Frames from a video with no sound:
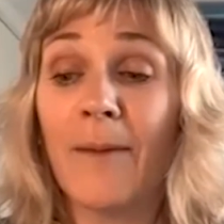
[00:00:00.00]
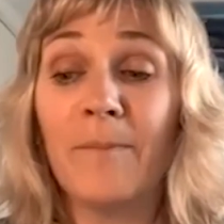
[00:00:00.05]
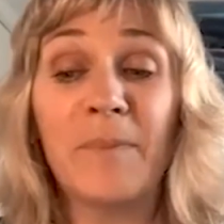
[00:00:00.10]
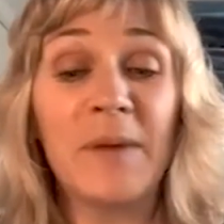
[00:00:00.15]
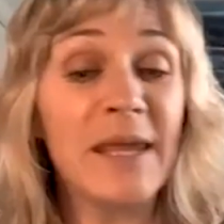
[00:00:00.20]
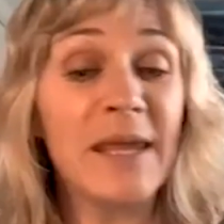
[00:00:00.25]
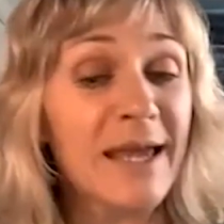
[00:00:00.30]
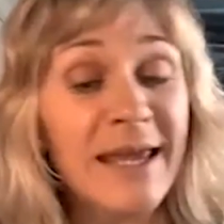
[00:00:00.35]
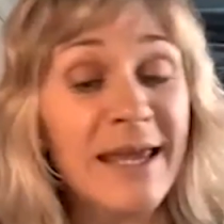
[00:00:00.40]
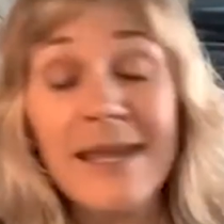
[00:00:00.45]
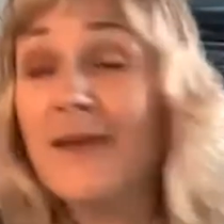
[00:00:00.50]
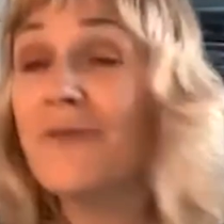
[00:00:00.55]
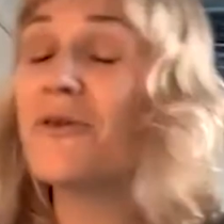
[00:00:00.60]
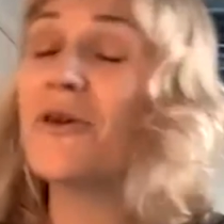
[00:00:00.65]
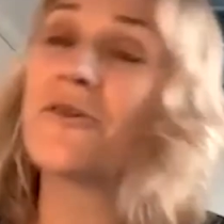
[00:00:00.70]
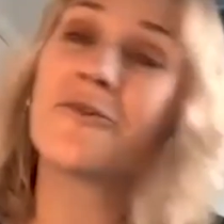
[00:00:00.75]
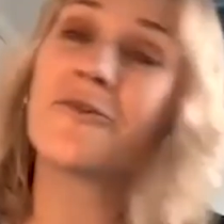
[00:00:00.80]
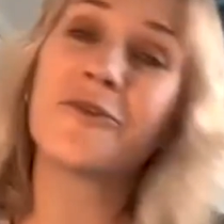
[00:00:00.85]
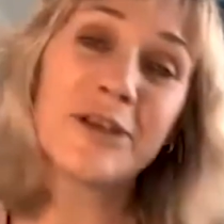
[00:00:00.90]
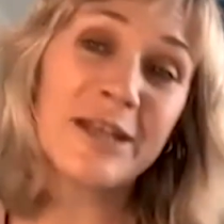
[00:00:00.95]
Be a
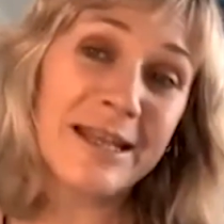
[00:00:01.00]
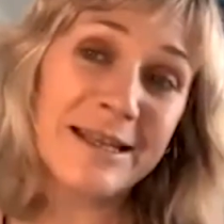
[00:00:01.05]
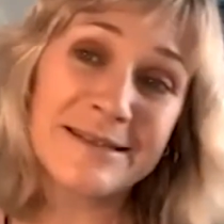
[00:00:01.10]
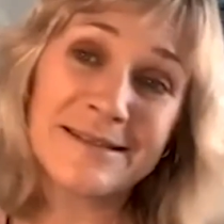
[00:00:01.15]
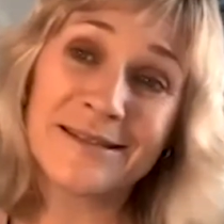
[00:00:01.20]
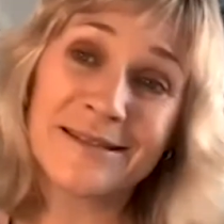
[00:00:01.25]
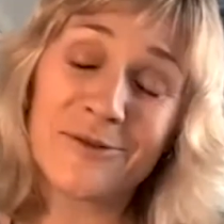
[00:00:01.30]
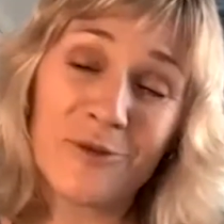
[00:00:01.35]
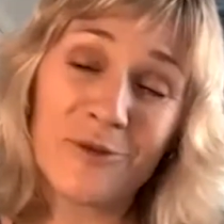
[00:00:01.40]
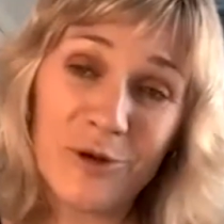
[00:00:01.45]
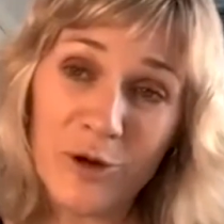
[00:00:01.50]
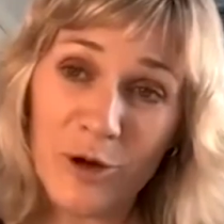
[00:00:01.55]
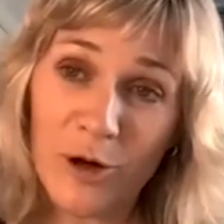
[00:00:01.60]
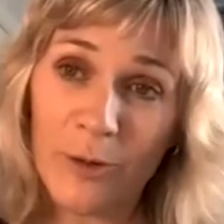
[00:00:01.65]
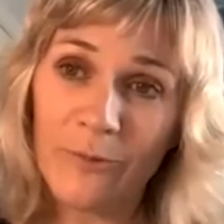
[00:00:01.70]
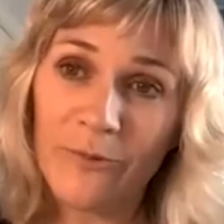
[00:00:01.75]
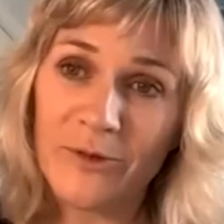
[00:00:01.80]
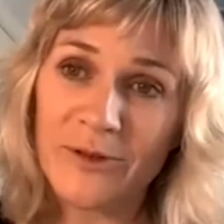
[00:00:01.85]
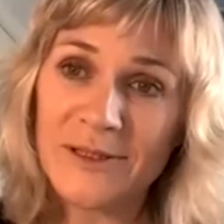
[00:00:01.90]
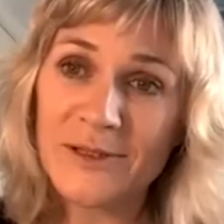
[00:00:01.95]
hero for net zero
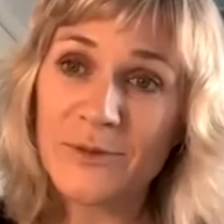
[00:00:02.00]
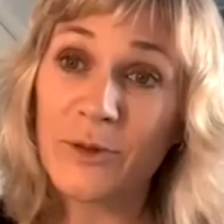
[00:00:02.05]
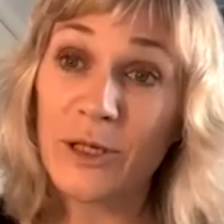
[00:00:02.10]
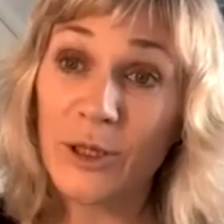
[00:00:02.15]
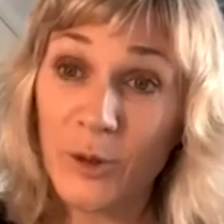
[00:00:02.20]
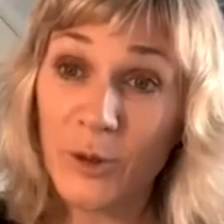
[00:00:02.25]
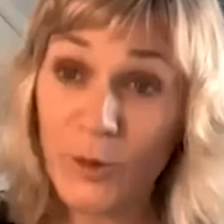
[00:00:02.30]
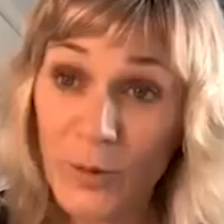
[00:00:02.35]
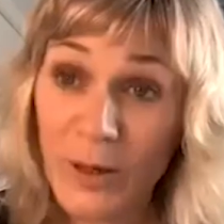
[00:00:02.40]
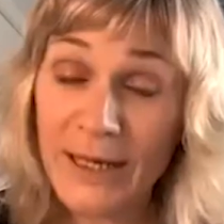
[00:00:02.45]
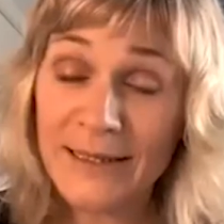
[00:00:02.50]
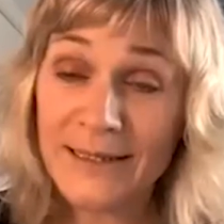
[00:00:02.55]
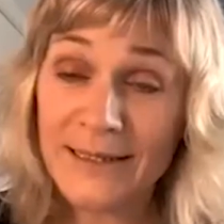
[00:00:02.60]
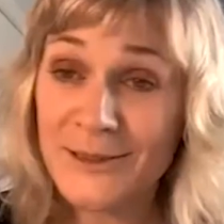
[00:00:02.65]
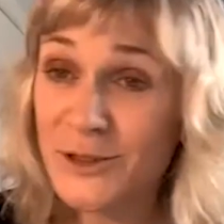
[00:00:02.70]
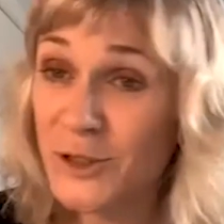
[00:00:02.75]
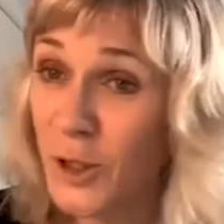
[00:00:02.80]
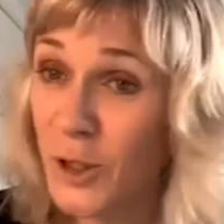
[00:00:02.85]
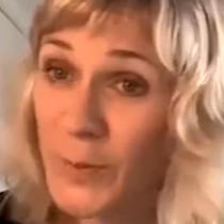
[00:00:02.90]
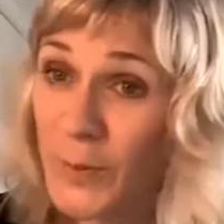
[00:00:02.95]
conference. What a great
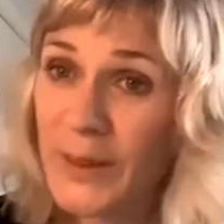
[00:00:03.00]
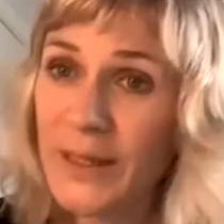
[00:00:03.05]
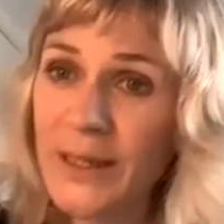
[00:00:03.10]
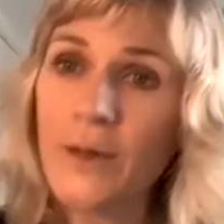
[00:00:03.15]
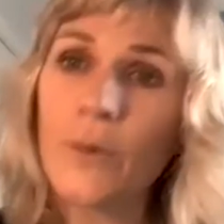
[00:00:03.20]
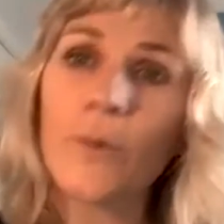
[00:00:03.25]
topic.